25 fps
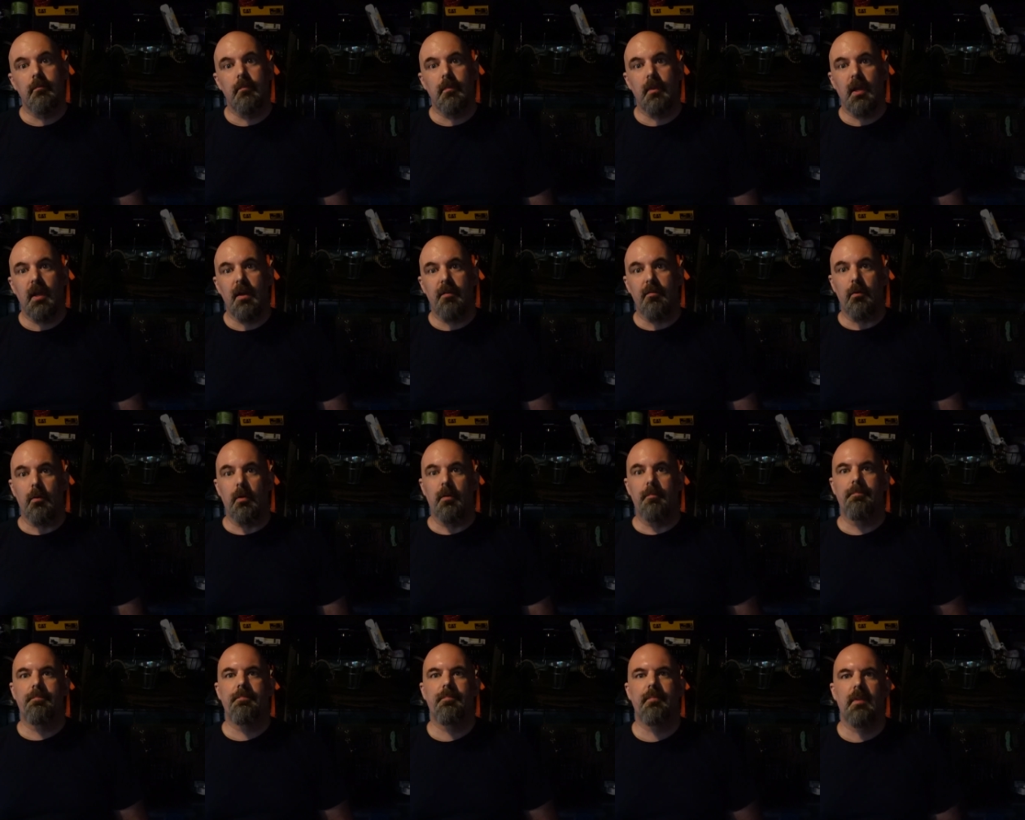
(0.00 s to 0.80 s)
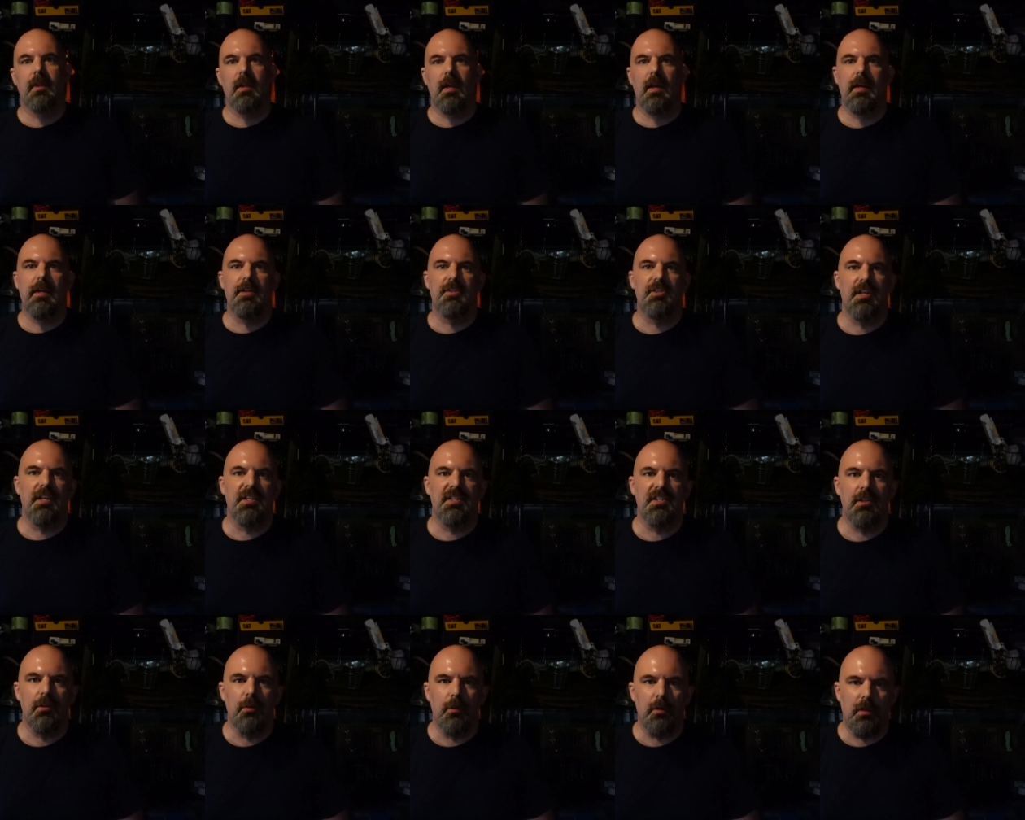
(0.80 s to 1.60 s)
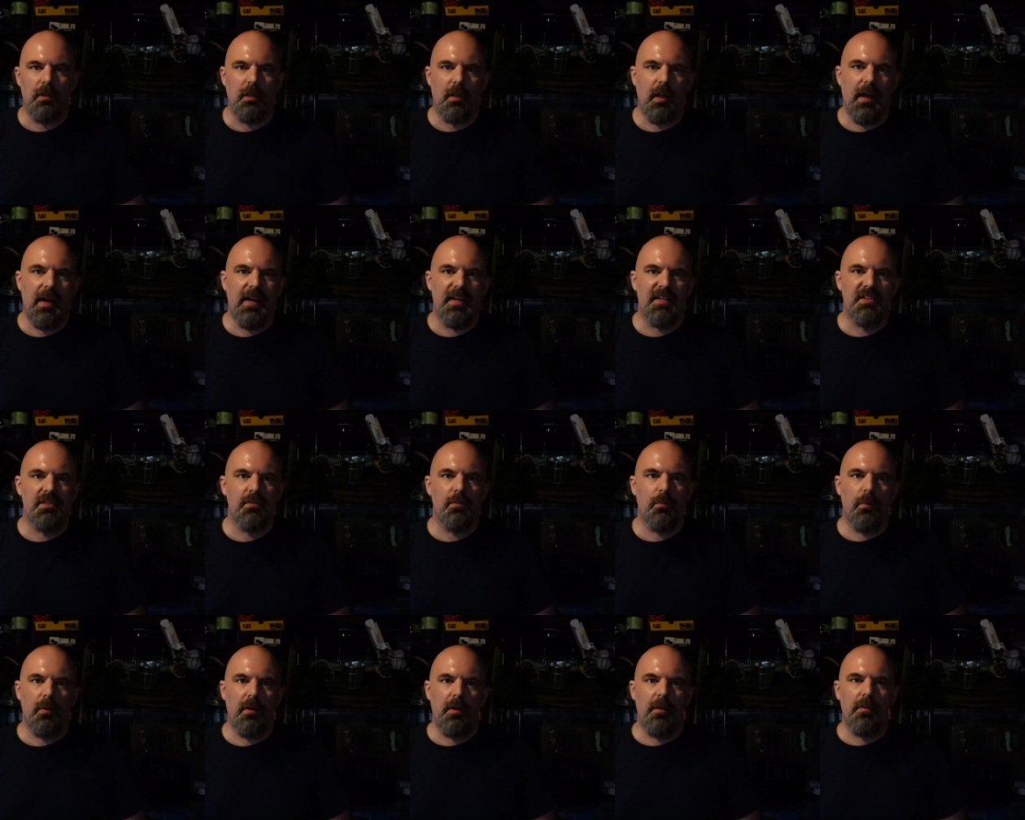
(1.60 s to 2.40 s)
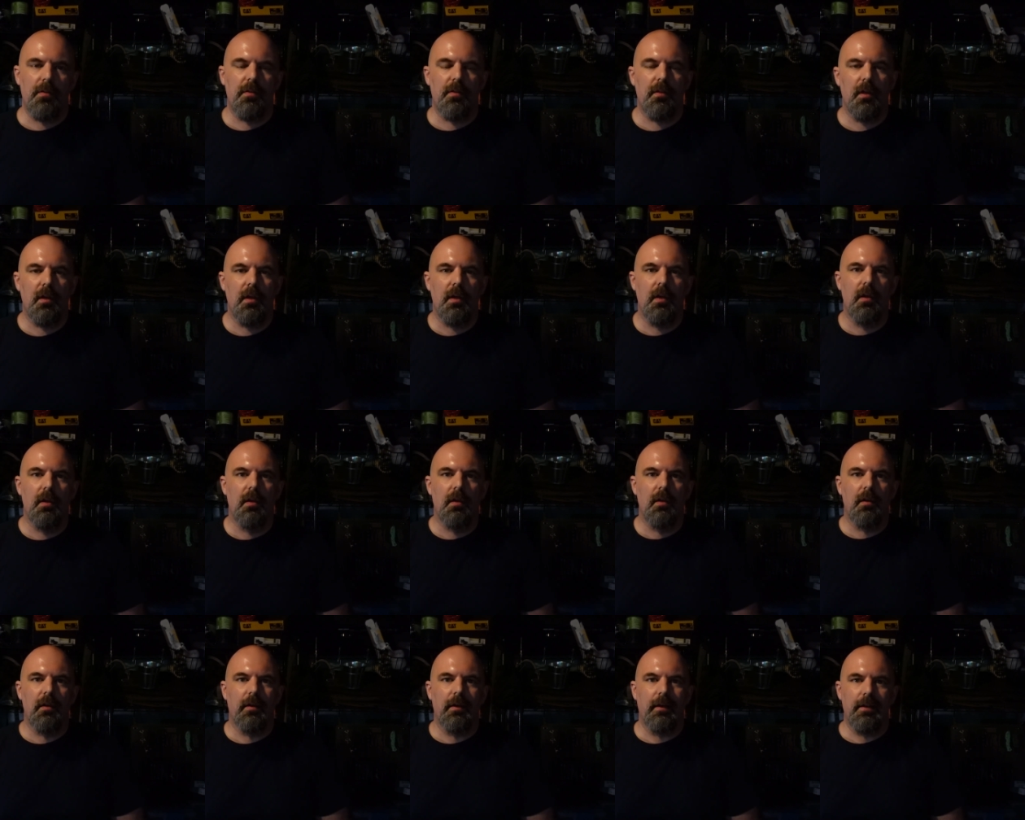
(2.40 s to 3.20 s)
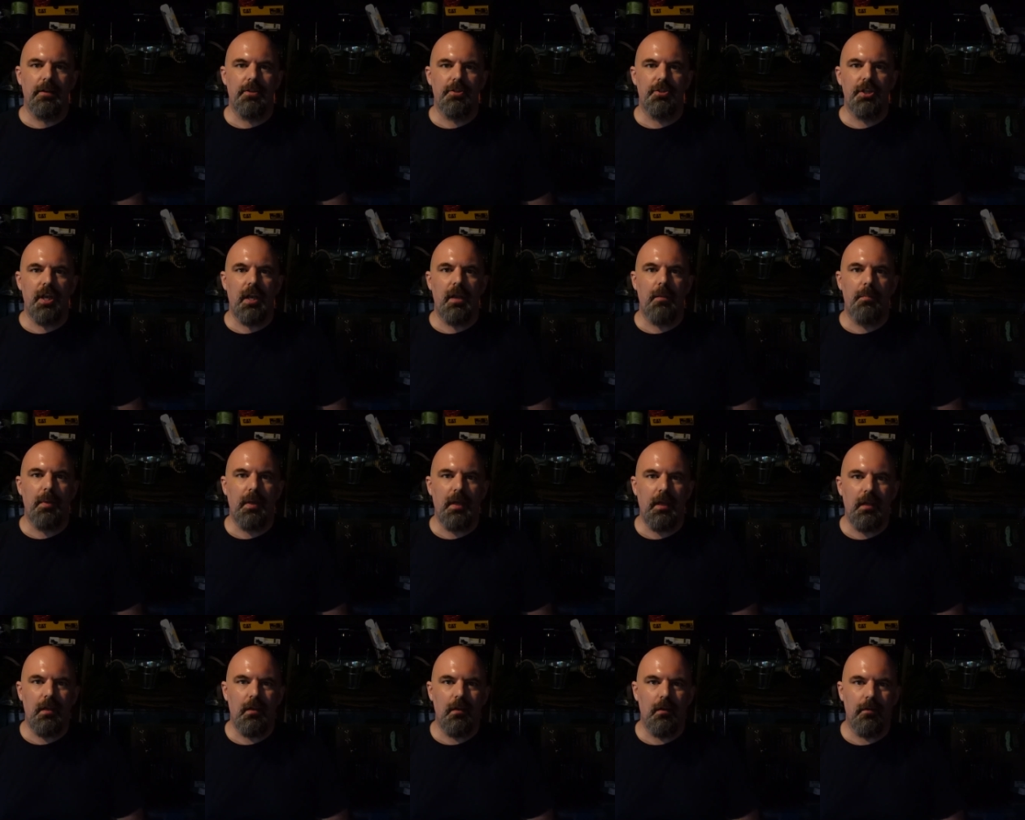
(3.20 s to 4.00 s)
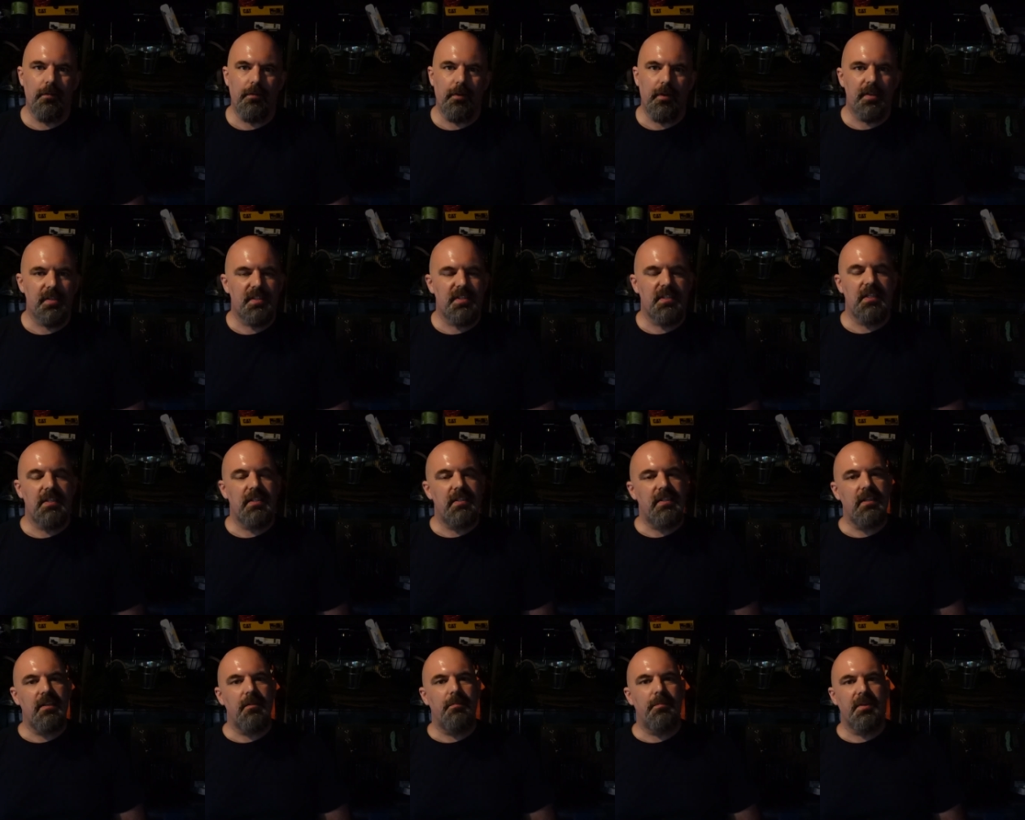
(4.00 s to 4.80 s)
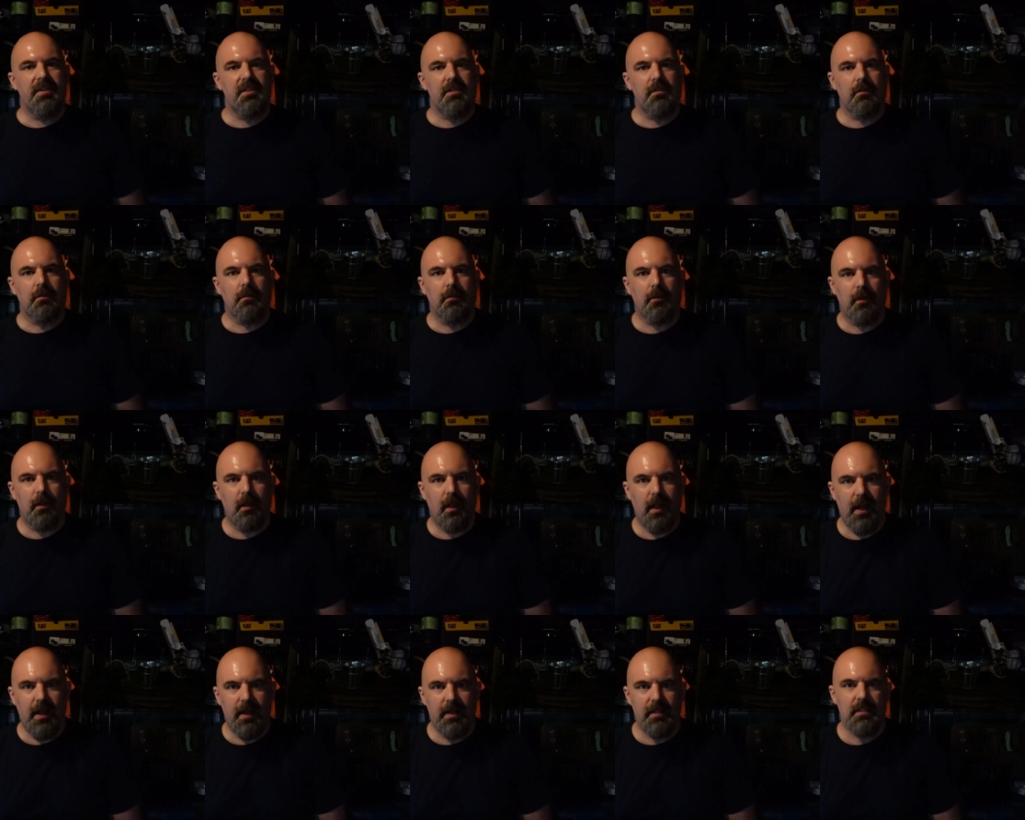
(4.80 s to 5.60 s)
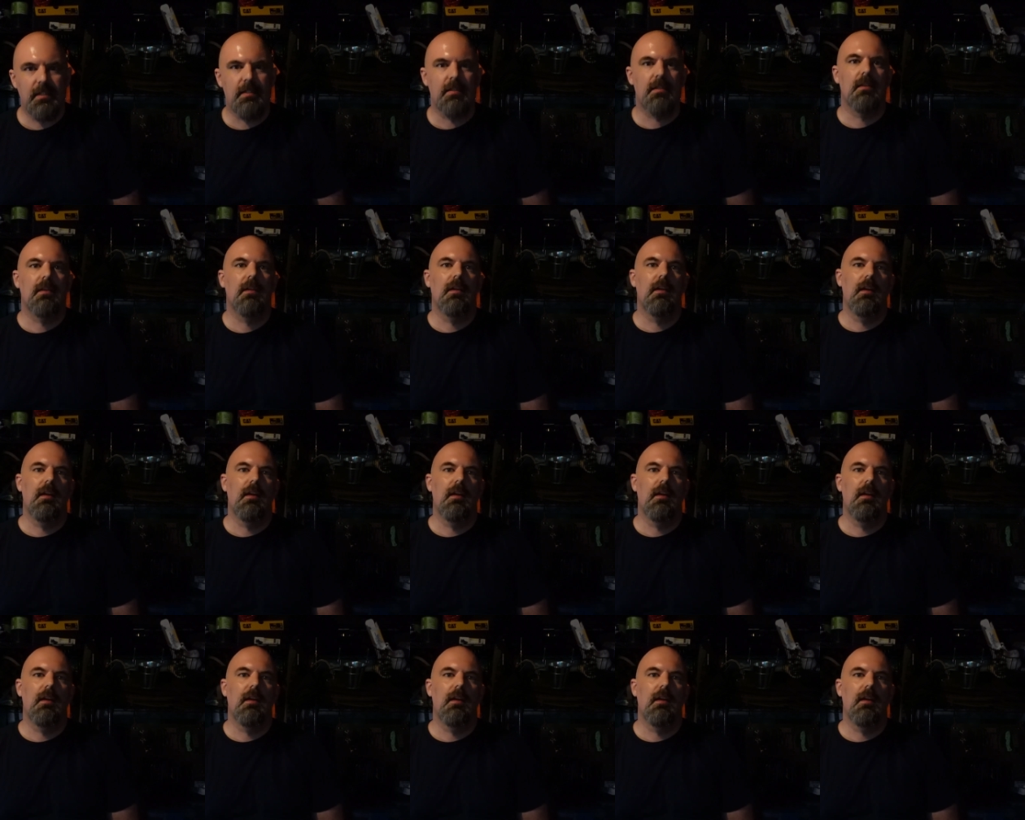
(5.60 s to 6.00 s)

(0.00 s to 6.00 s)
Hey everyone, I had a chance to do a class with JP over at CT Pistol Class.